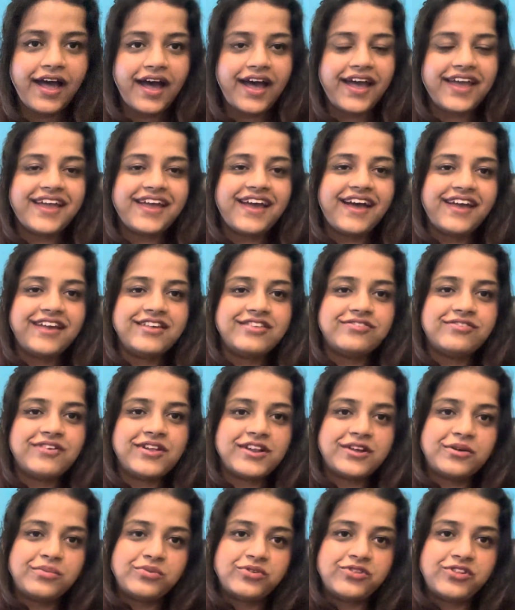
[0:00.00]
Hi guys,
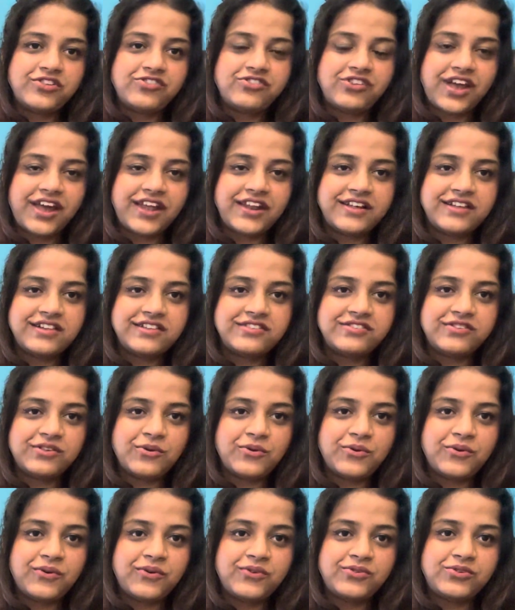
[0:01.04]
welcome to the channel.
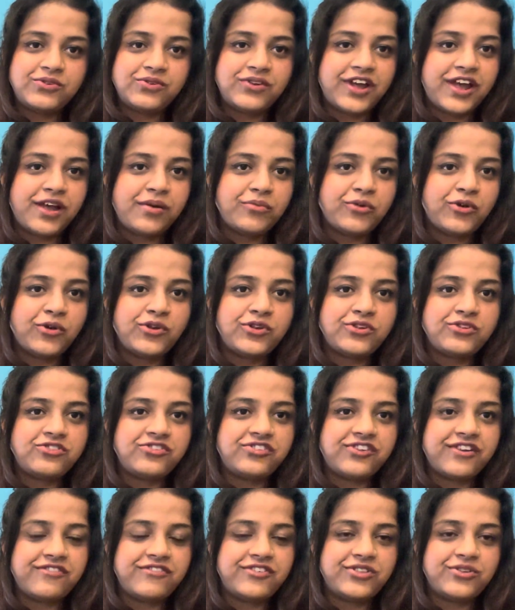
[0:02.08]
So today I'm going to
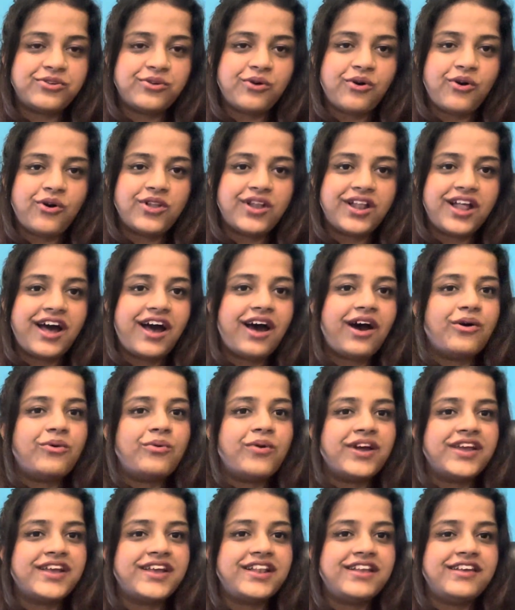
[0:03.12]
share with you all how
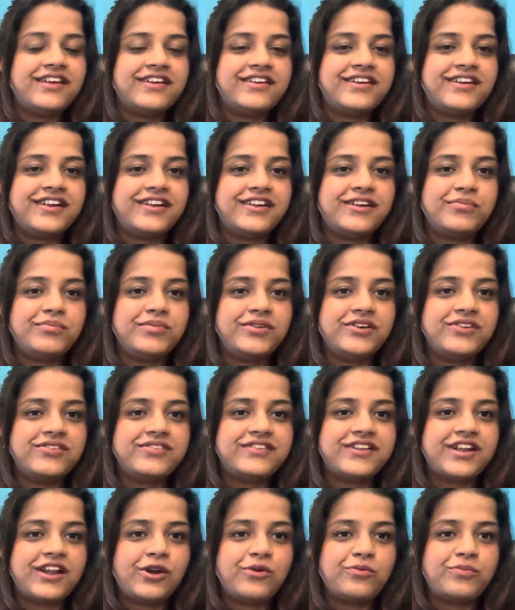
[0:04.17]
I cleared AWS
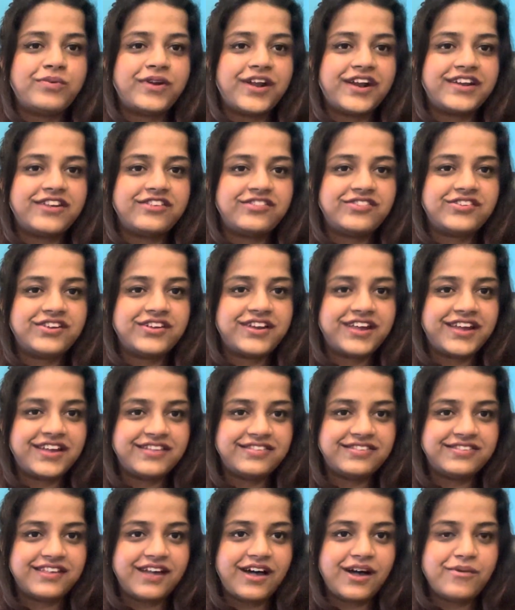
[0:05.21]
Cloud Practitioner
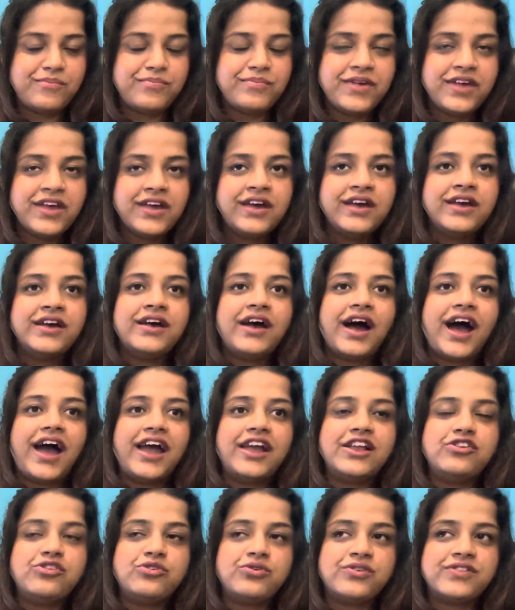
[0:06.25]
exam.
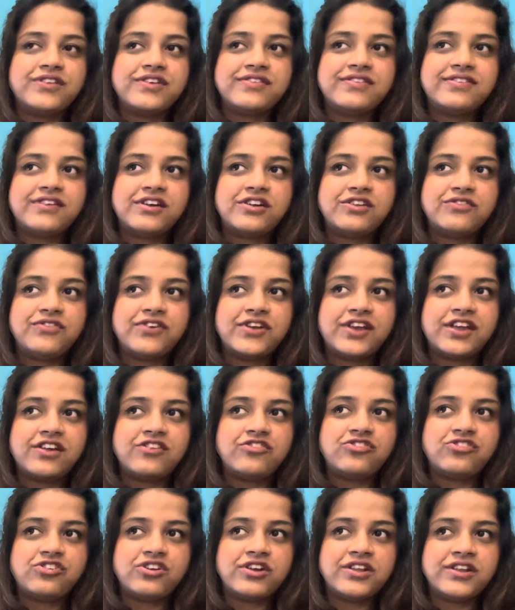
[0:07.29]
I took this
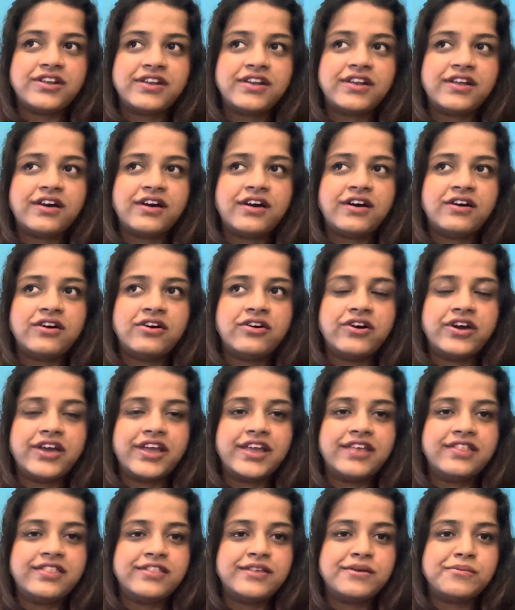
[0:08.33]
certification uh,
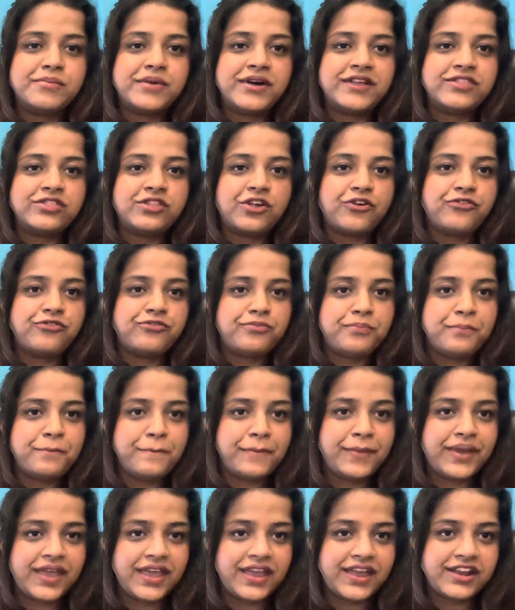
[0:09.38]
in the month of
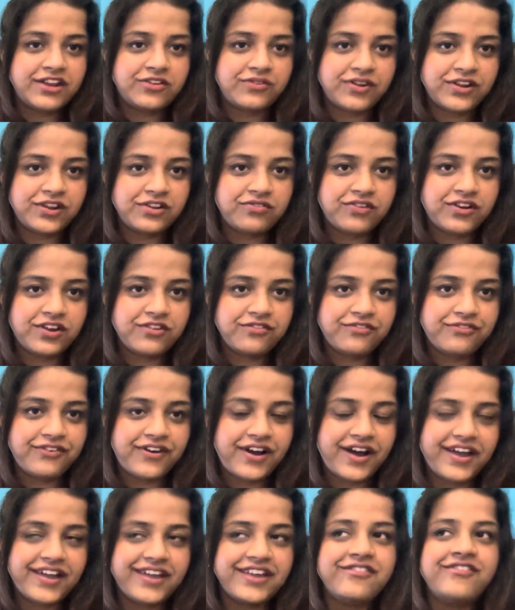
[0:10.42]
May
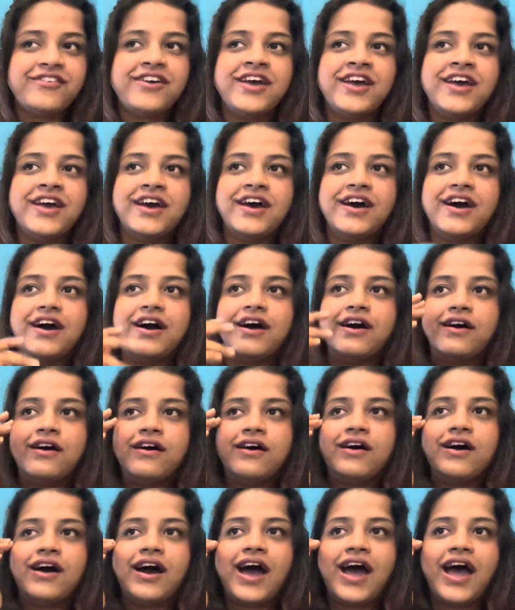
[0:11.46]
2025
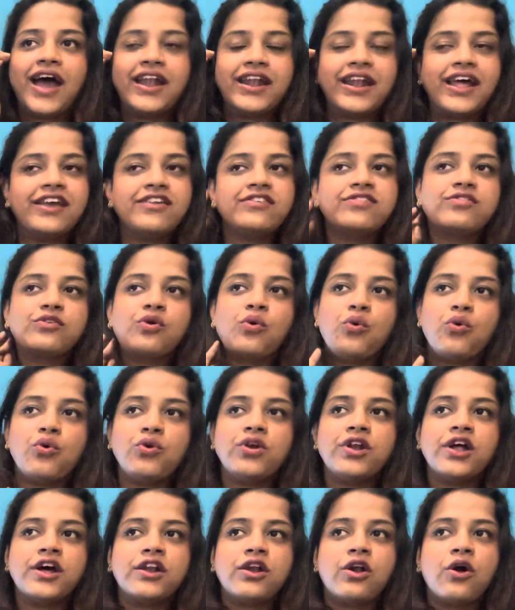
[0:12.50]
uh, and I
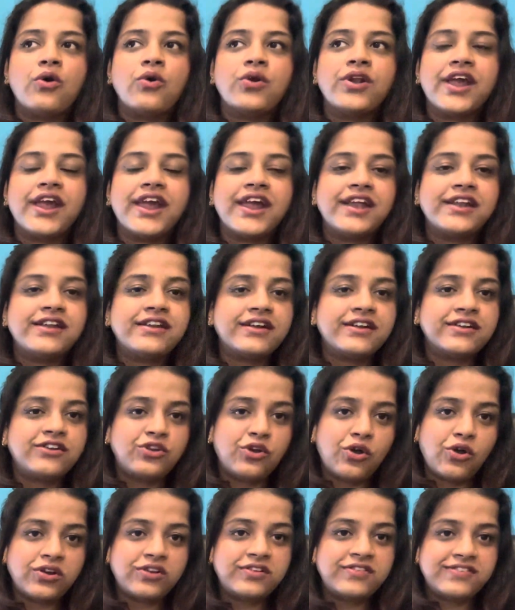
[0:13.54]
scored around 8
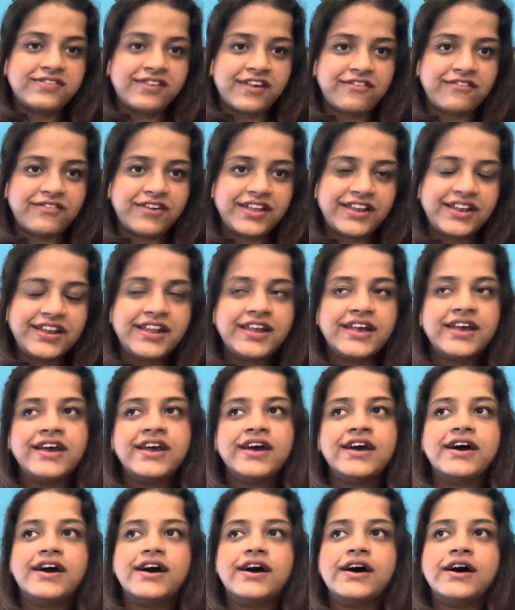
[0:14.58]
not 7.
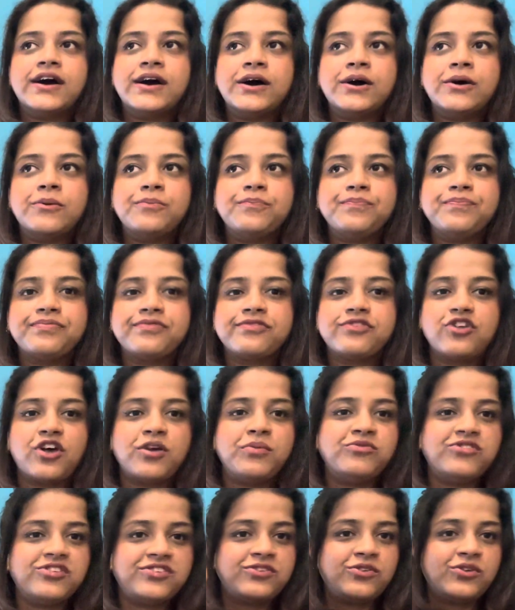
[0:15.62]
Um, so
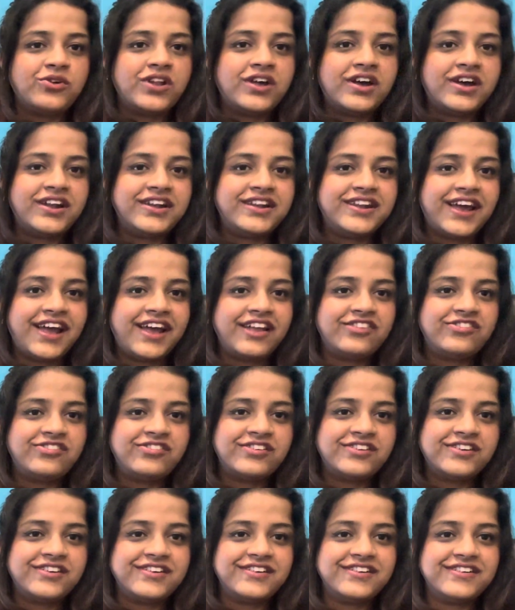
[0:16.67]
I'm just gonna
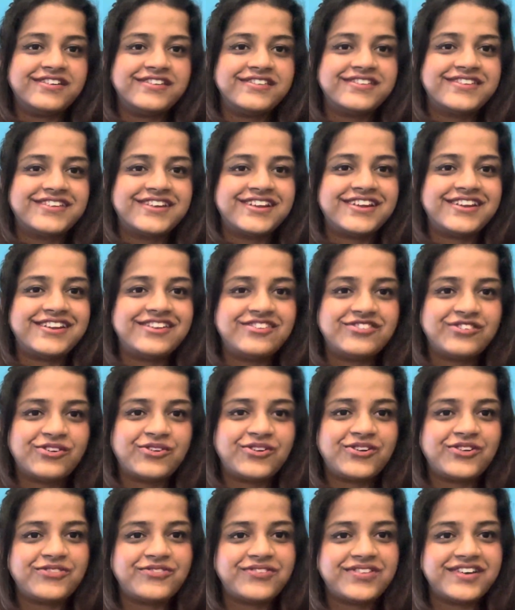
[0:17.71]
attach a
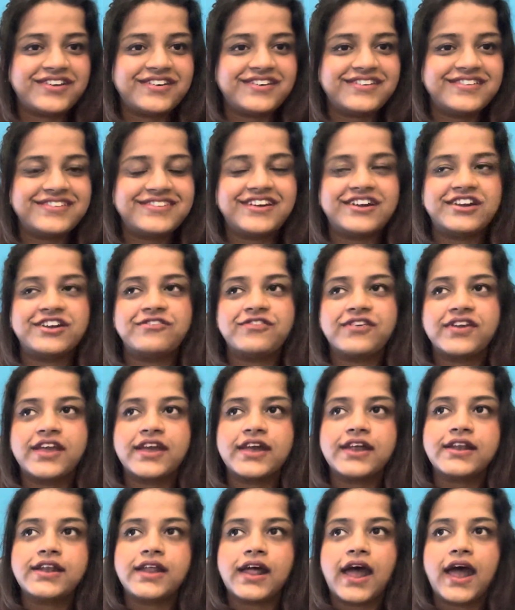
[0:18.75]
screenshot of the
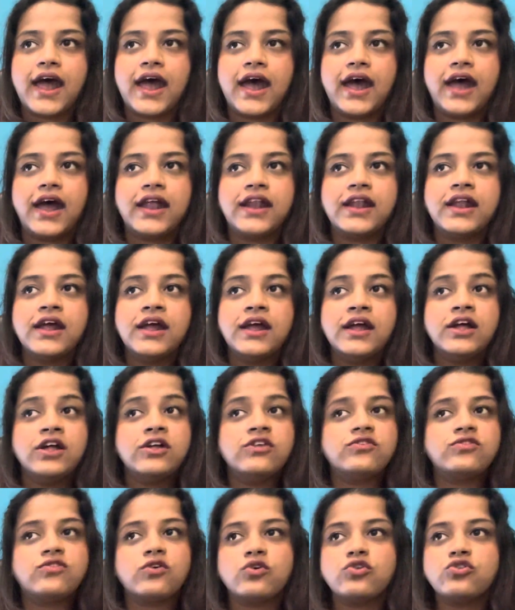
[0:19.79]
certificate and
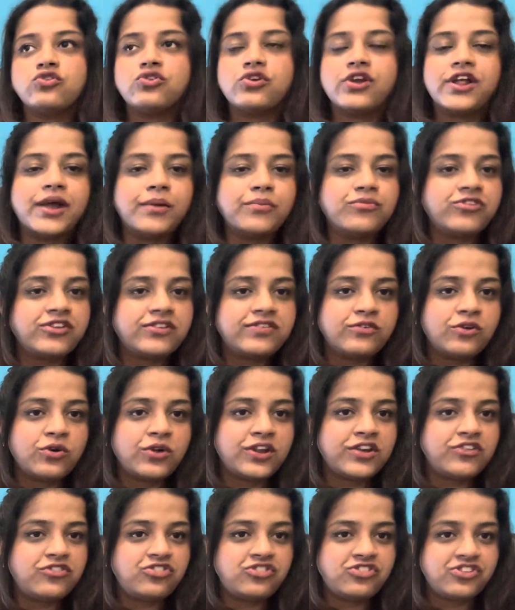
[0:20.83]
so today I'm just
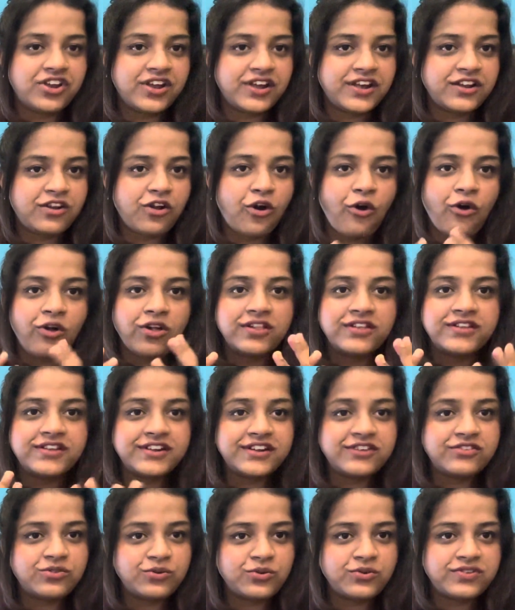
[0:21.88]
gonna share all the
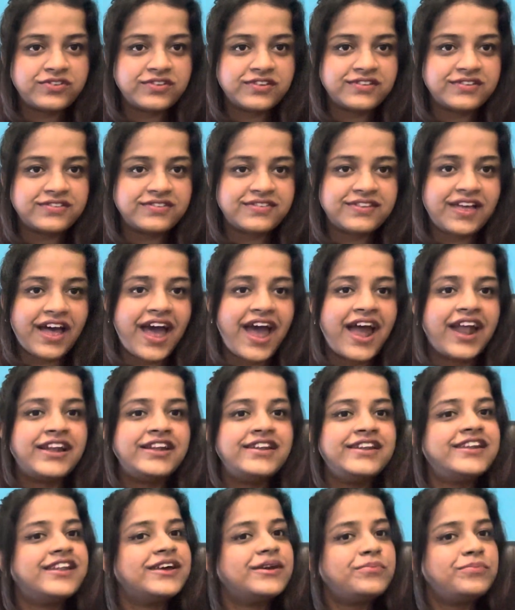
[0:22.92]
resources
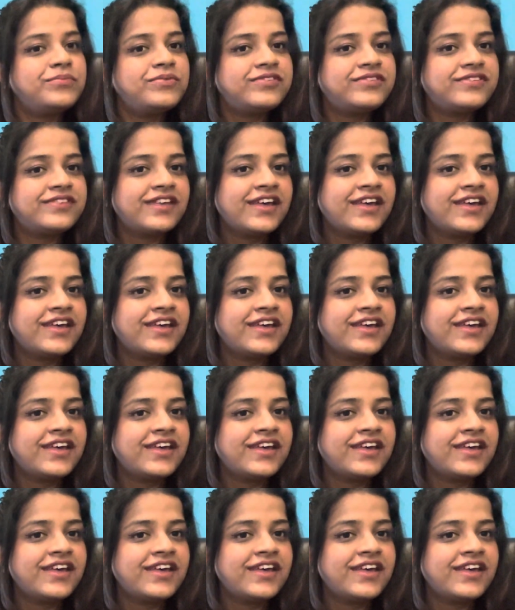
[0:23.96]
and tips